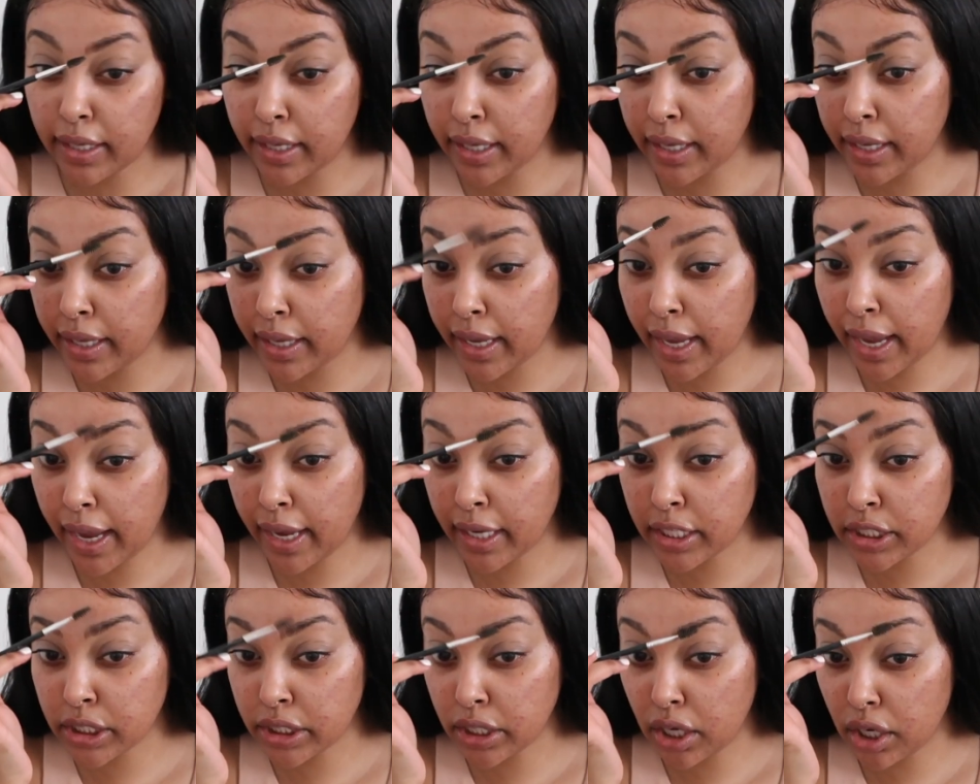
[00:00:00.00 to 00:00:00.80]
it
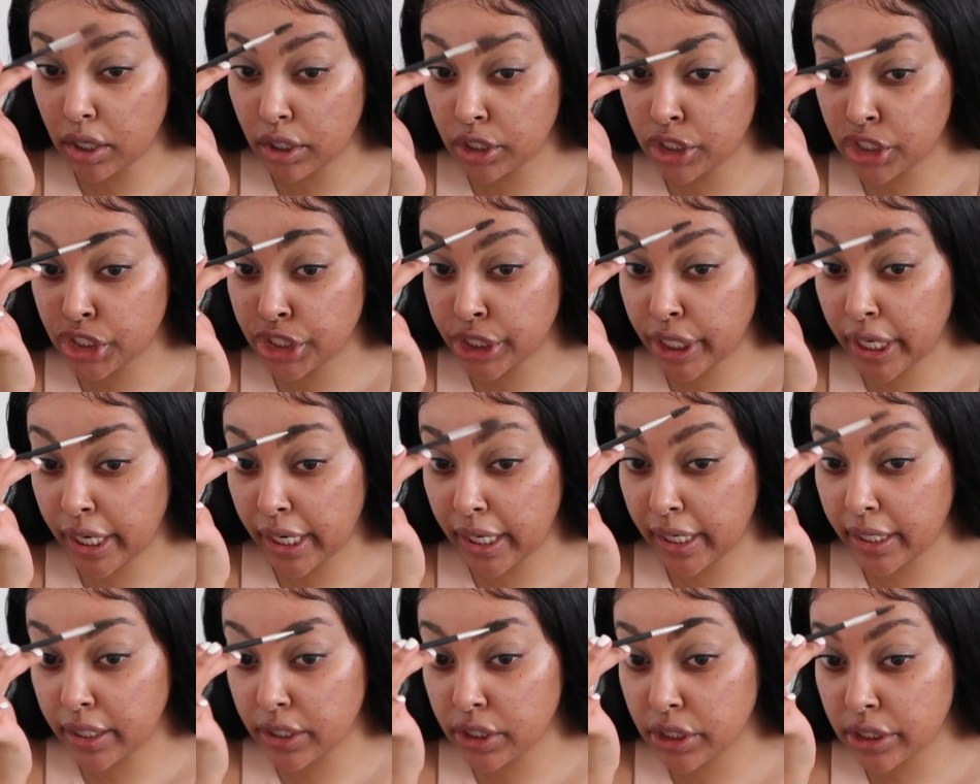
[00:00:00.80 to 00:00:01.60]
has
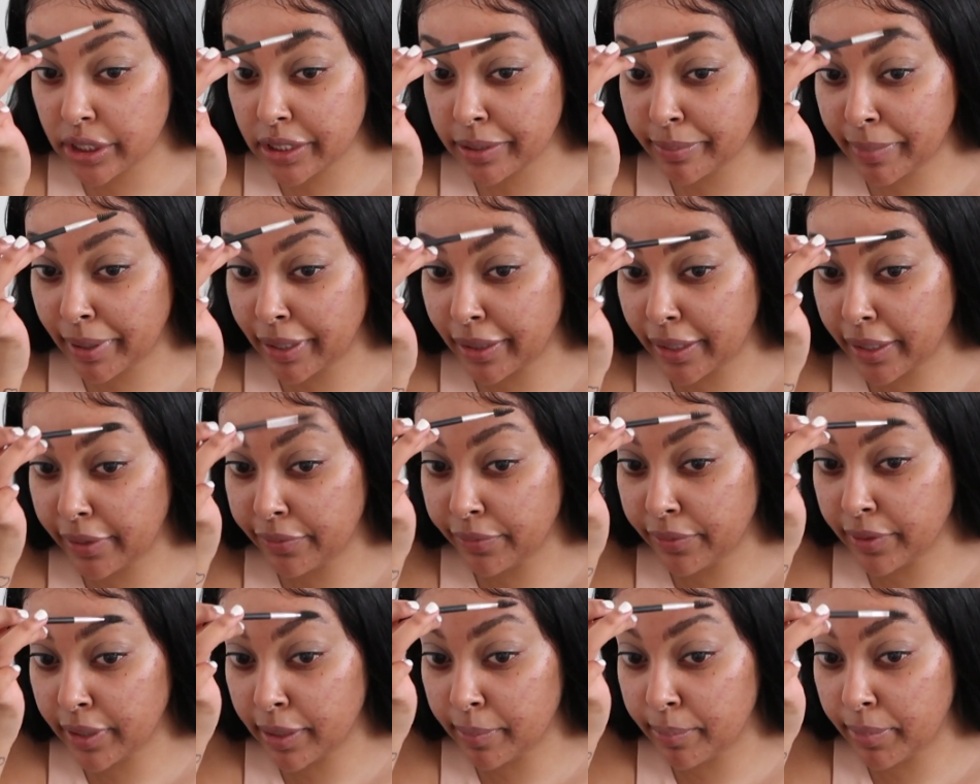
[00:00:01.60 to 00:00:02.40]
changed my life
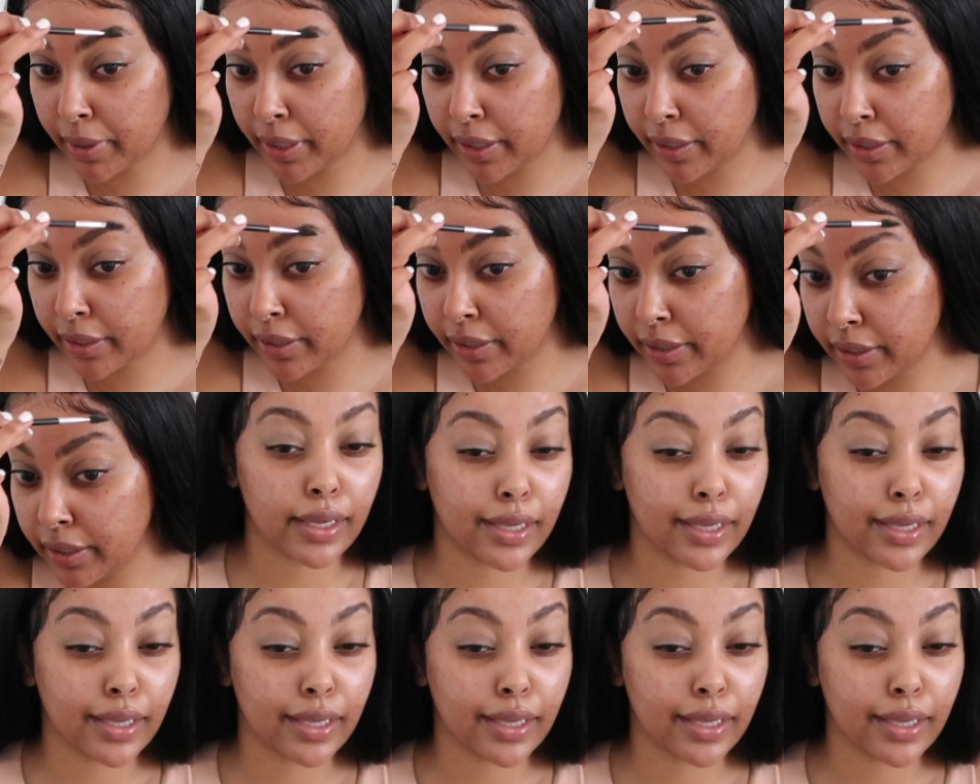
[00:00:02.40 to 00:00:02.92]
for the better.